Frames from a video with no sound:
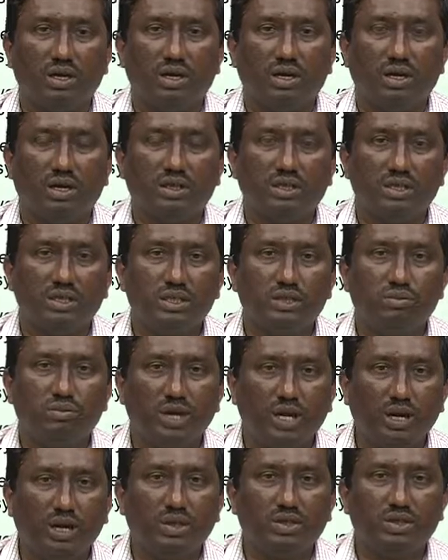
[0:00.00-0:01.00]
This is
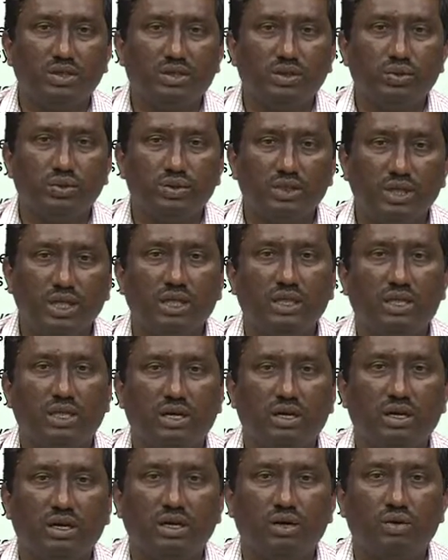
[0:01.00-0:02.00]
mainly to see
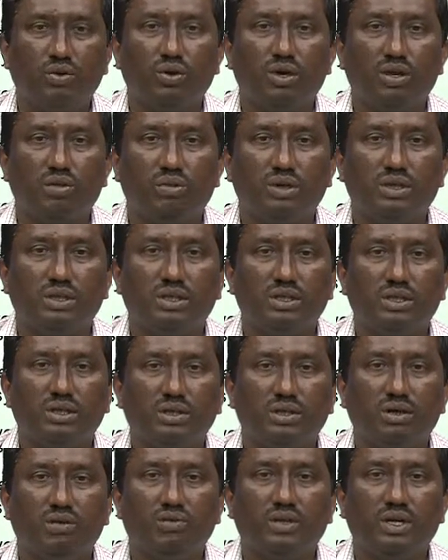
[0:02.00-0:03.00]
that 20%
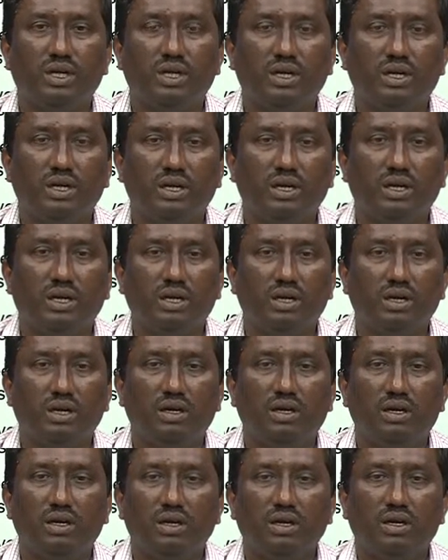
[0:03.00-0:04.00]
of the intended
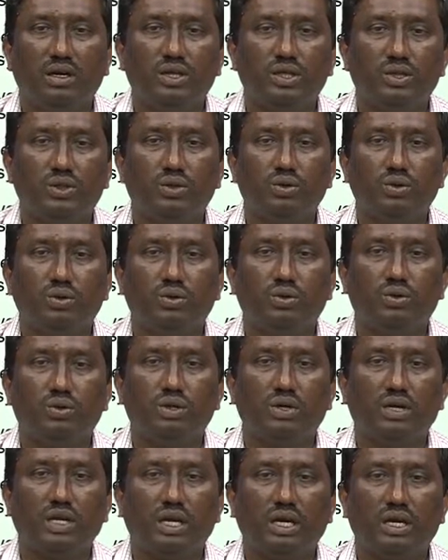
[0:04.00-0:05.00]
is to
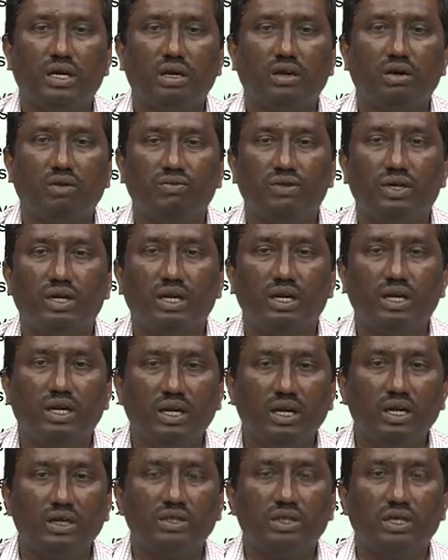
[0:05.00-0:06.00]
take care of the
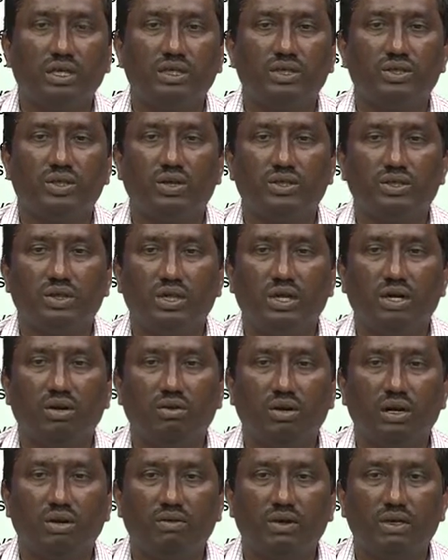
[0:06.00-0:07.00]
increase in short
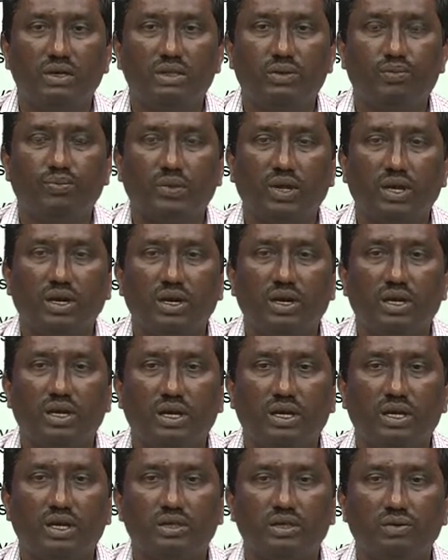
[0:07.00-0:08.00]
circuit levels in
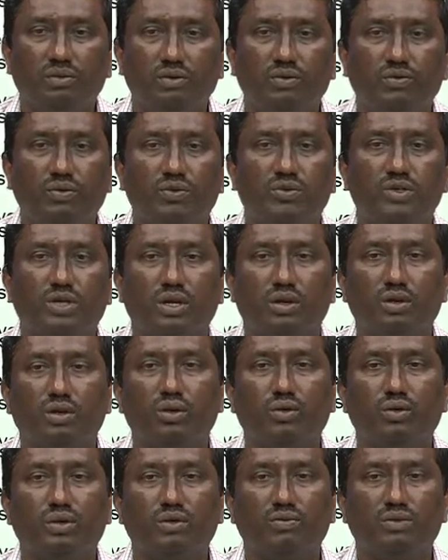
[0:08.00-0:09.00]
case of the future
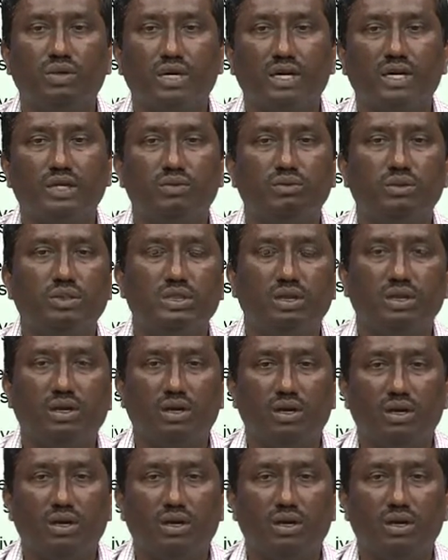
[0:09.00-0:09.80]
growth of the transmission.